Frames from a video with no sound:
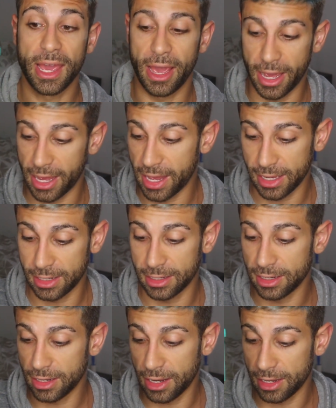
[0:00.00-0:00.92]

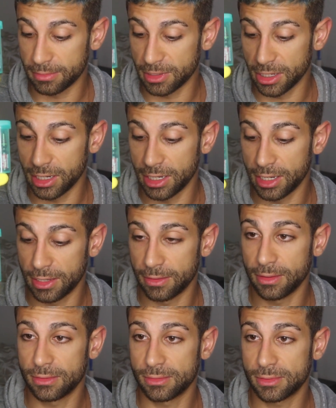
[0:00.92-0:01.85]
and I'm gonna
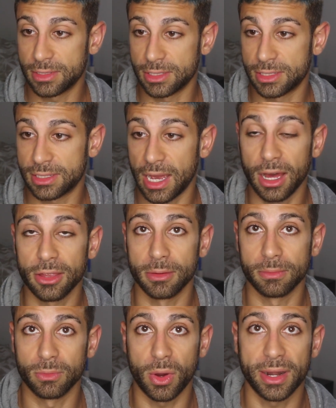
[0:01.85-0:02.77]
just tell
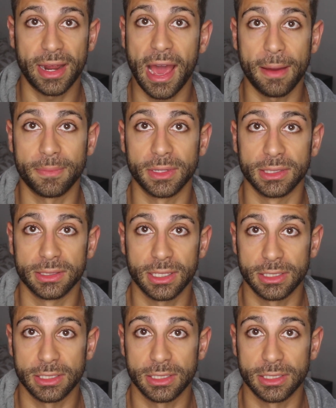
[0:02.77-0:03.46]
them what happened,